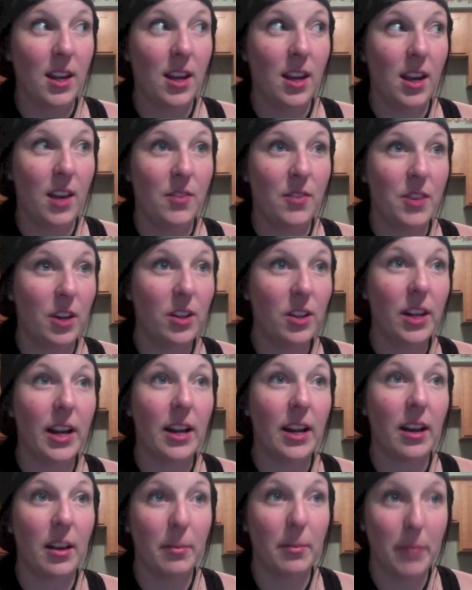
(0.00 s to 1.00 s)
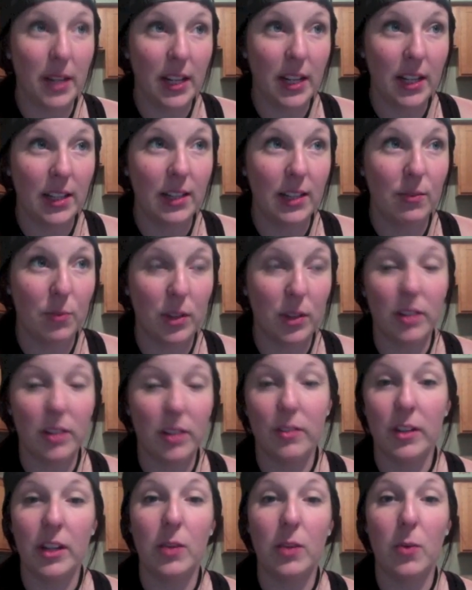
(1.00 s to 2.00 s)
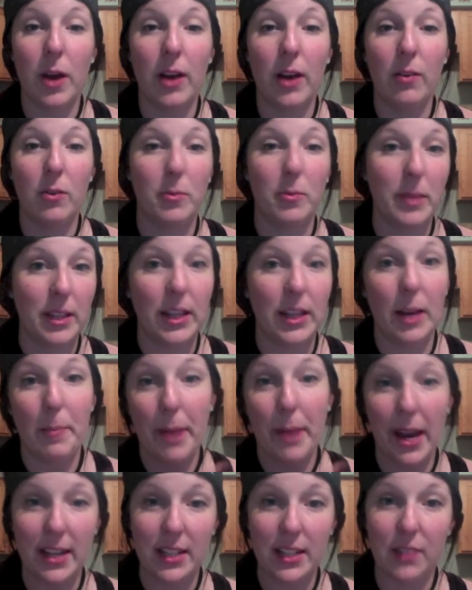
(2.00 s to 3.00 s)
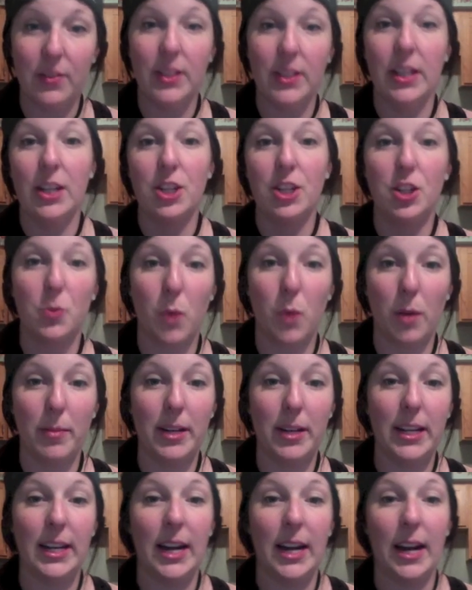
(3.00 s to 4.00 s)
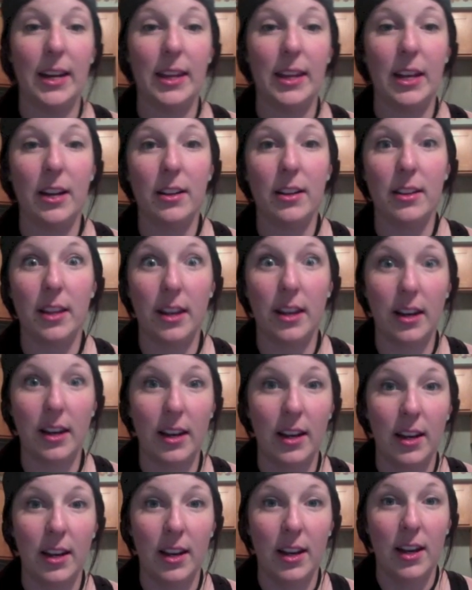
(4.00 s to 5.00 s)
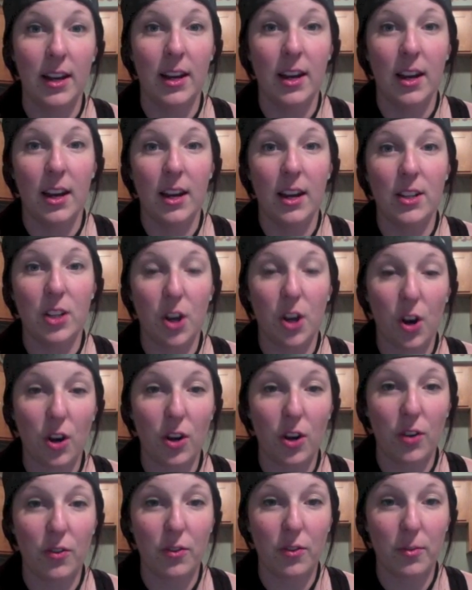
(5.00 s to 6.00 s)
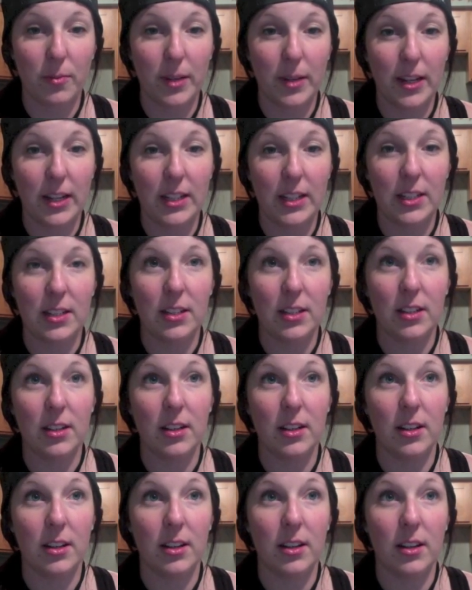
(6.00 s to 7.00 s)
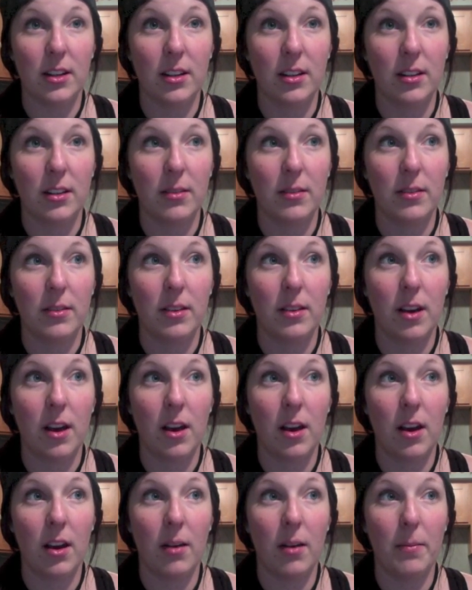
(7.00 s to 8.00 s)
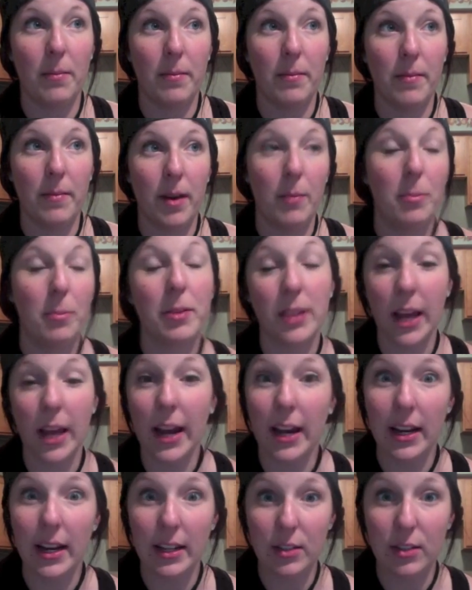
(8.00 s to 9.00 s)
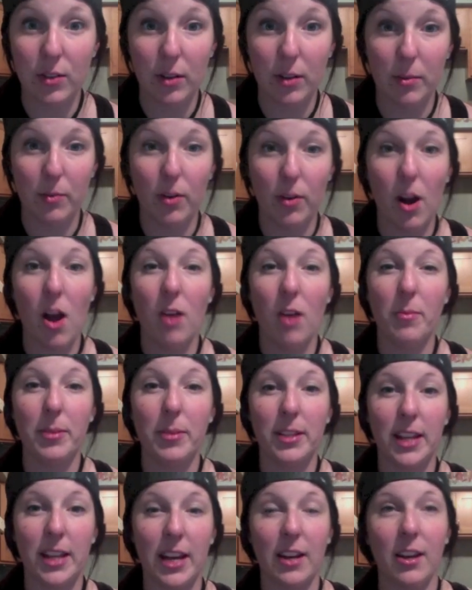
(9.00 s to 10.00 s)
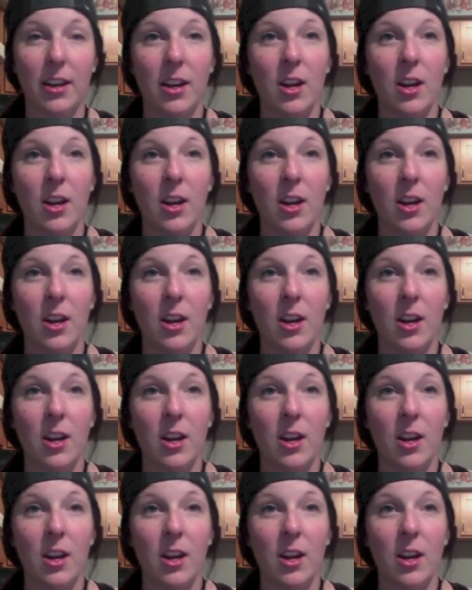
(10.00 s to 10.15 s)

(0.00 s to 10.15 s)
if they're like immediately really, really quiet with me and like passive and like just want me to get out of there, then it's harder for me to, I'm polite, don't get me wrong, but like